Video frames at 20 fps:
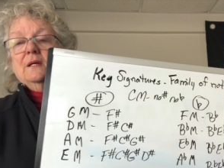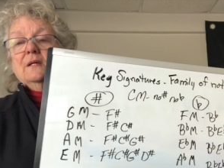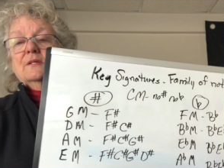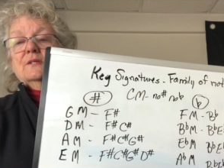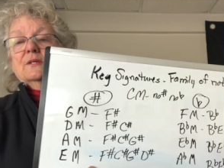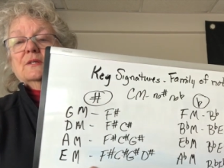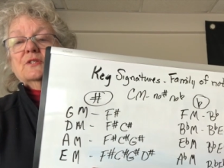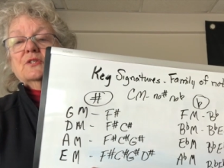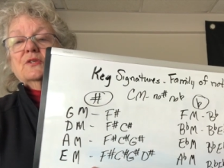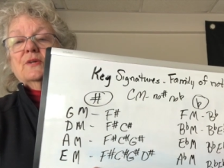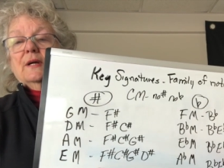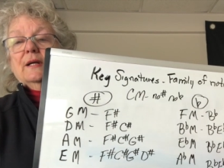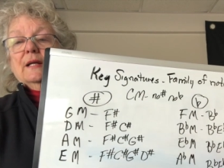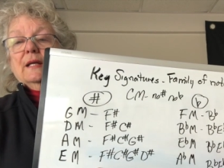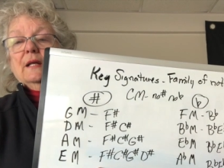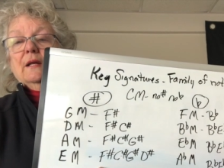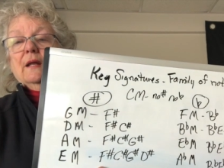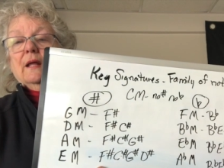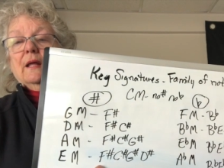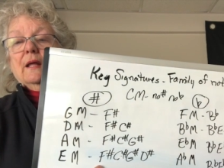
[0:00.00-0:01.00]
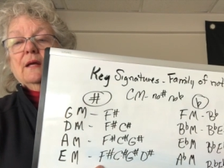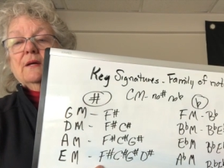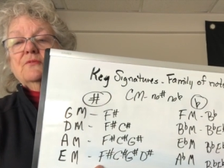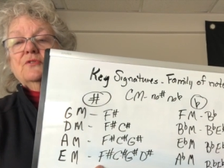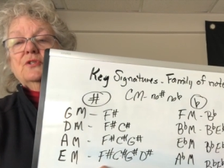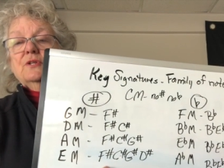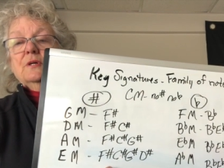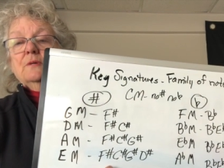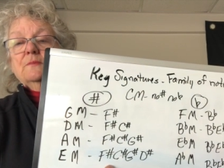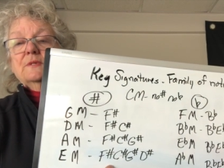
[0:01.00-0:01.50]
So let's try it again. F
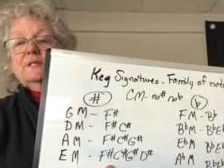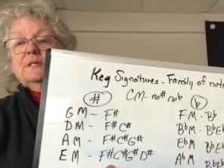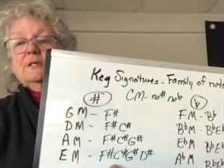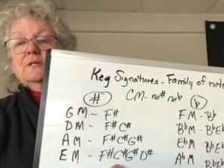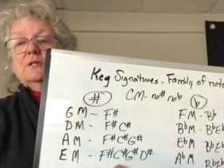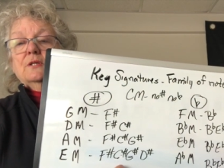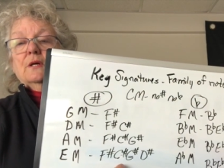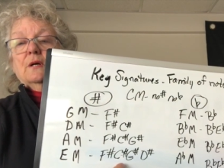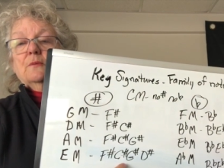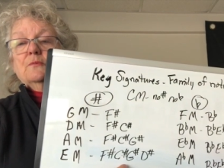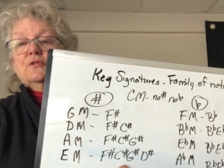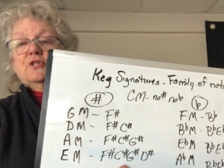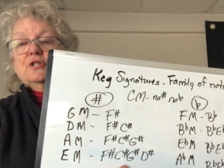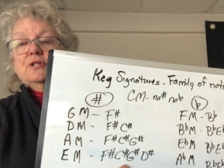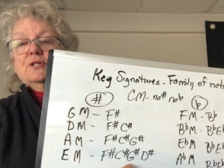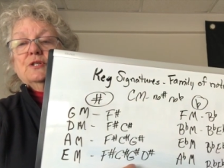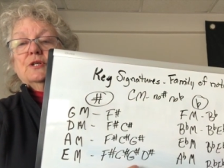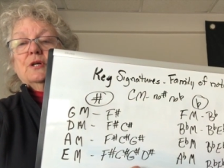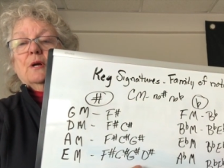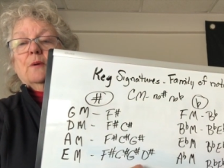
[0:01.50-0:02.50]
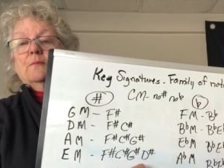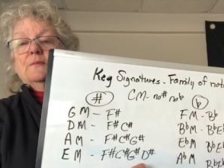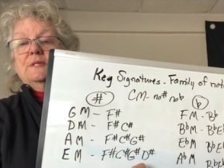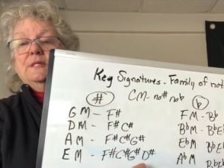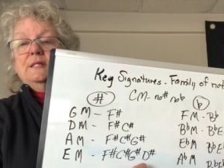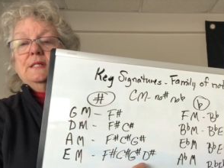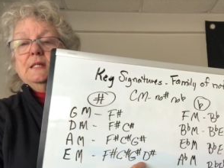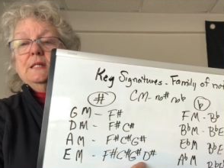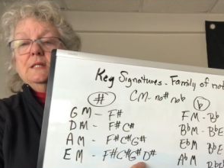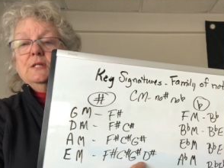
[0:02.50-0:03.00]
sharp, C sharp, G sharp,
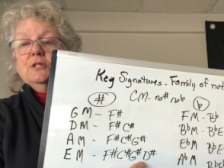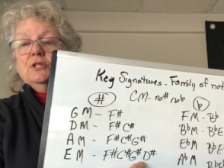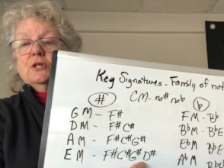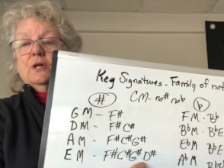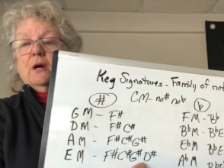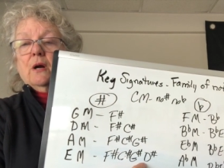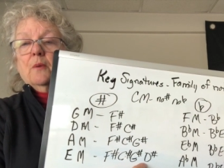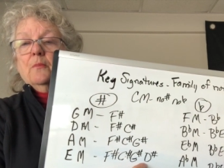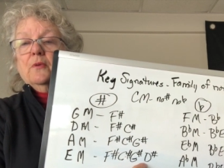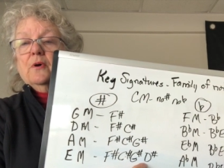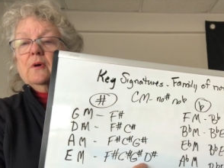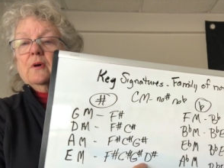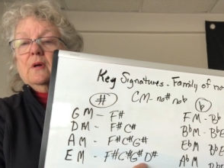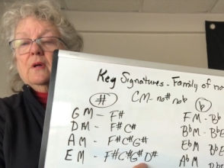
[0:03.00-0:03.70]
D sharp.